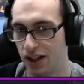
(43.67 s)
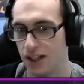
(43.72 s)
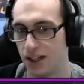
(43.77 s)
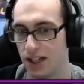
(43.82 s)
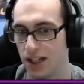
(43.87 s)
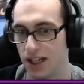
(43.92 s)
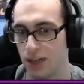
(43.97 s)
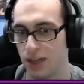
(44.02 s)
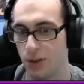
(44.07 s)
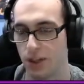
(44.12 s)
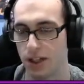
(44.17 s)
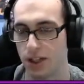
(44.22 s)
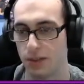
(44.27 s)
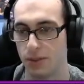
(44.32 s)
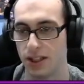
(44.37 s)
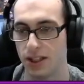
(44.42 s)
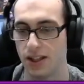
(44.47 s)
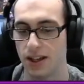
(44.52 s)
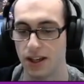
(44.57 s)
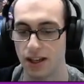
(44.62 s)
We're going to be
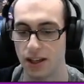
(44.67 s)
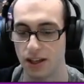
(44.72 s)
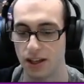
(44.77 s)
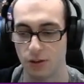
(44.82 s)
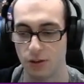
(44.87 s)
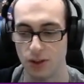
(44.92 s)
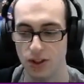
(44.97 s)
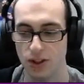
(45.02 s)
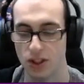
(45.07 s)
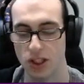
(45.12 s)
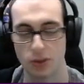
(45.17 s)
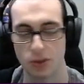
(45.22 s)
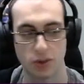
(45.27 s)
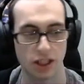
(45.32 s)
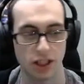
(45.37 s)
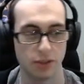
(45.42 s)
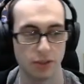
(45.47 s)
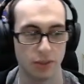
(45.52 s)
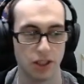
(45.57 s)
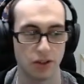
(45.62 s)
taking a risk and we're
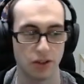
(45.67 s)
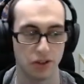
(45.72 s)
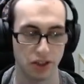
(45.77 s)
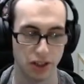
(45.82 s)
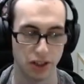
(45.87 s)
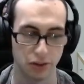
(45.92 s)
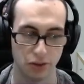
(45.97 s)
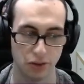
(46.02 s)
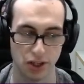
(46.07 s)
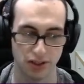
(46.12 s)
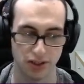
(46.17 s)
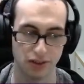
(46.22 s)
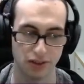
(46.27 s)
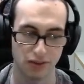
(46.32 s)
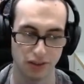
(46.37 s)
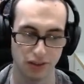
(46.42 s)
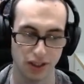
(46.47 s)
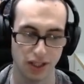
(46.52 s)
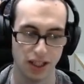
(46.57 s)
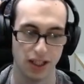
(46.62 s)
going to be going aggressive.
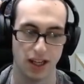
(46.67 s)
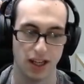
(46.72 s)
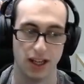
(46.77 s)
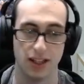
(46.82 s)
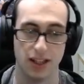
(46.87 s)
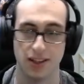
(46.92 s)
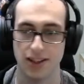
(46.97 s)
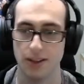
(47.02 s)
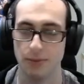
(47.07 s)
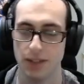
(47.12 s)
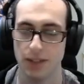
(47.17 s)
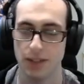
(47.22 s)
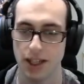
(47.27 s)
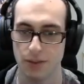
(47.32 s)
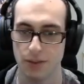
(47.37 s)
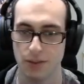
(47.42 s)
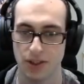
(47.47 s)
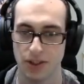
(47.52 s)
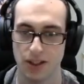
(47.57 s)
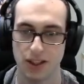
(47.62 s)
And
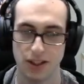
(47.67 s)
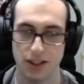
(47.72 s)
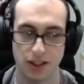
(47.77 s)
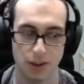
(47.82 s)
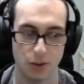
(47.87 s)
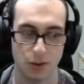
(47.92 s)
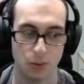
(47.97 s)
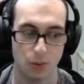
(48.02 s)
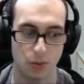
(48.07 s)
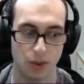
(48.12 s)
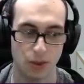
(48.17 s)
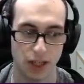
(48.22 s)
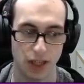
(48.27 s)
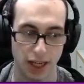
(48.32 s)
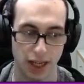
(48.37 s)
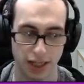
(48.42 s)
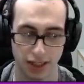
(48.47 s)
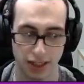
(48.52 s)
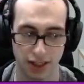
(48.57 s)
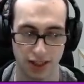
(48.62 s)
sometimes,
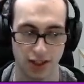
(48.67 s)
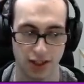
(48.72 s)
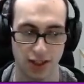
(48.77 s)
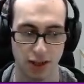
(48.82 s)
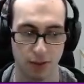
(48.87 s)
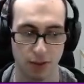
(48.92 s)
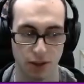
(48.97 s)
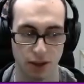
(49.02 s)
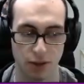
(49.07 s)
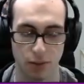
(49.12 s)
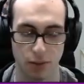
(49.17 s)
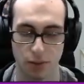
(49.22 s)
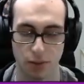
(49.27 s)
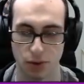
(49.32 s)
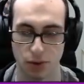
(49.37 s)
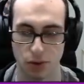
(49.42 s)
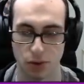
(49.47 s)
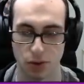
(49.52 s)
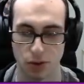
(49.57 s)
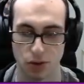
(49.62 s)
like this game that I'm about
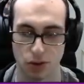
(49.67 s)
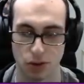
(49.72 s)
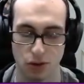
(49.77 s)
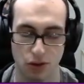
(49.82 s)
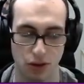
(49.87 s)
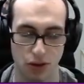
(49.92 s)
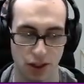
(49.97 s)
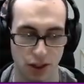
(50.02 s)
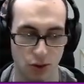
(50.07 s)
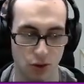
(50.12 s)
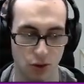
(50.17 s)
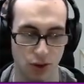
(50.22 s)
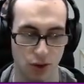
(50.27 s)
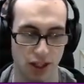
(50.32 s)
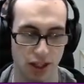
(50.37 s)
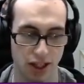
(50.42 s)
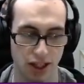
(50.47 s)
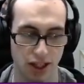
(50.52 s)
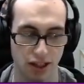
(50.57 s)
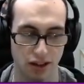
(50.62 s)
to show you, you literally
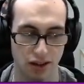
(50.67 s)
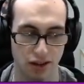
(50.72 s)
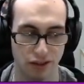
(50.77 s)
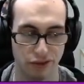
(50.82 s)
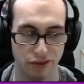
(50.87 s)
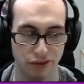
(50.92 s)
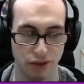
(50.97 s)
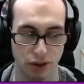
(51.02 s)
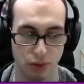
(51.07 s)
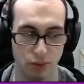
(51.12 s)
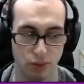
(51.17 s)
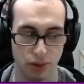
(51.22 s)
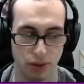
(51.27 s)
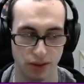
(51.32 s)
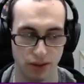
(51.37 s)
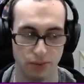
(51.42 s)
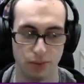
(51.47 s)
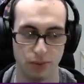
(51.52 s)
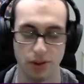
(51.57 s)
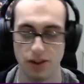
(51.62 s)
get a free
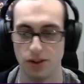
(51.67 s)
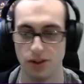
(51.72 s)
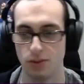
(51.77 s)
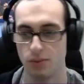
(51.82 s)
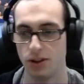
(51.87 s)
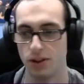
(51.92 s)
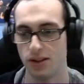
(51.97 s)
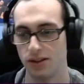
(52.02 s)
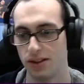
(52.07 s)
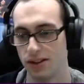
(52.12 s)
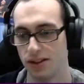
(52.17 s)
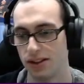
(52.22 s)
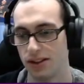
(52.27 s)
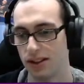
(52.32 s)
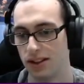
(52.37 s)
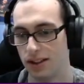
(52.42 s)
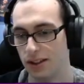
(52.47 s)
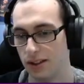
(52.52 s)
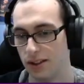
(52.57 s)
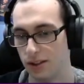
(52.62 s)
win with this build.
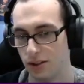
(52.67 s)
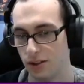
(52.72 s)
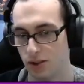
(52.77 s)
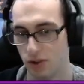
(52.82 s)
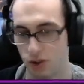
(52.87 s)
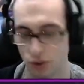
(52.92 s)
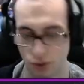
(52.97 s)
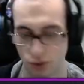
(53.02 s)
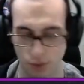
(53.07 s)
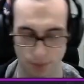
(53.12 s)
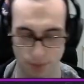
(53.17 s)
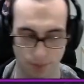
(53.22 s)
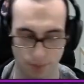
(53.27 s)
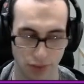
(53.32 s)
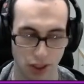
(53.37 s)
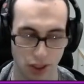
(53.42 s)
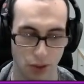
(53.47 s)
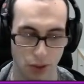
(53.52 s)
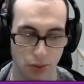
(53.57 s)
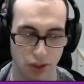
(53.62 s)
So
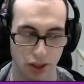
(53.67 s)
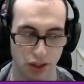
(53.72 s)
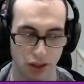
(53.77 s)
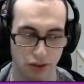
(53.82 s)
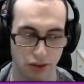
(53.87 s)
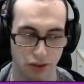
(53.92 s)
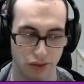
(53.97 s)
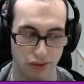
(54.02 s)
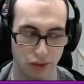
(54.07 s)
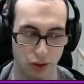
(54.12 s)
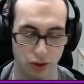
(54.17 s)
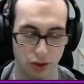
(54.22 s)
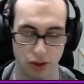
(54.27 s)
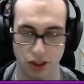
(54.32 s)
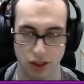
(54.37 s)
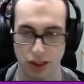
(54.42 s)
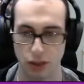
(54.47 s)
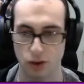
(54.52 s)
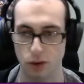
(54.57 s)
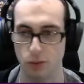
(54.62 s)
we're going to go for
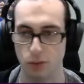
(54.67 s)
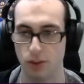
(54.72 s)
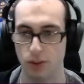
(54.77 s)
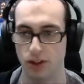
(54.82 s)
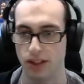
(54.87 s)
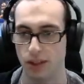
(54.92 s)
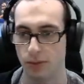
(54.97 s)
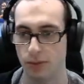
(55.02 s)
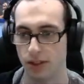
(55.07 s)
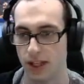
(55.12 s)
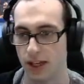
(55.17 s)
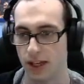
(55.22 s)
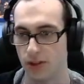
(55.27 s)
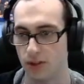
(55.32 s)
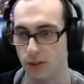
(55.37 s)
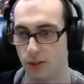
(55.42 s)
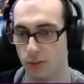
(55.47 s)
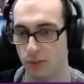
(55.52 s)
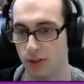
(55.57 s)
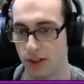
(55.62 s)
a normal double gas
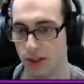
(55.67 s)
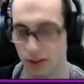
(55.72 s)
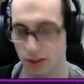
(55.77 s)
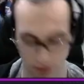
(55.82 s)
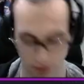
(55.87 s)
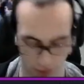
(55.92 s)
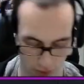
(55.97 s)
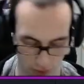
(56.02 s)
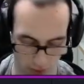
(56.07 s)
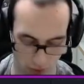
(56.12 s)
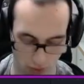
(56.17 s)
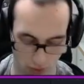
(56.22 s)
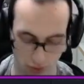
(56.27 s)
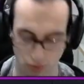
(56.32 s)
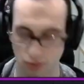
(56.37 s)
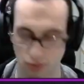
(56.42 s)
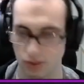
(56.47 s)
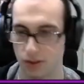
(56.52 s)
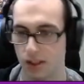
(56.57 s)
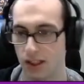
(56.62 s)
opener, so
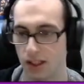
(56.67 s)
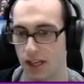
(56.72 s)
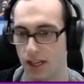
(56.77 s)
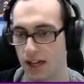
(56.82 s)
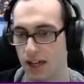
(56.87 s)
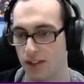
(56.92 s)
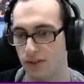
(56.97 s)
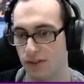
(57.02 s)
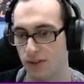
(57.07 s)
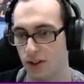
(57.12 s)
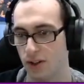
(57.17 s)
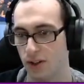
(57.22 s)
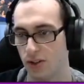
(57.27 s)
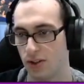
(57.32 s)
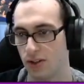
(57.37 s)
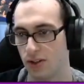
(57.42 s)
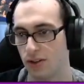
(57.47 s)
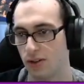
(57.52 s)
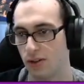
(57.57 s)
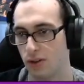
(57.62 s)
gas
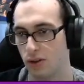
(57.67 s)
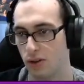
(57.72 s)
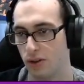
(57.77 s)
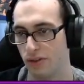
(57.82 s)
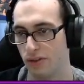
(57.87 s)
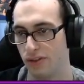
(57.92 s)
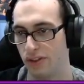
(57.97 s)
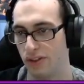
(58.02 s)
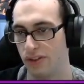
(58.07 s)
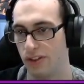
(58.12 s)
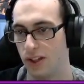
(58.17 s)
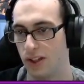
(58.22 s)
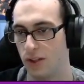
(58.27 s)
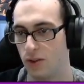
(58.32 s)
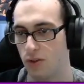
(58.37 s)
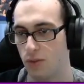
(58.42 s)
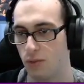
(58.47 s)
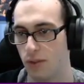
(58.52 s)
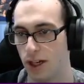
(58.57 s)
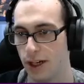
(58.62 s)
first on 15
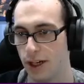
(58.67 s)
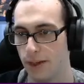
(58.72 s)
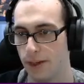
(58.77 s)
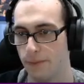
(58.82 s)
supply.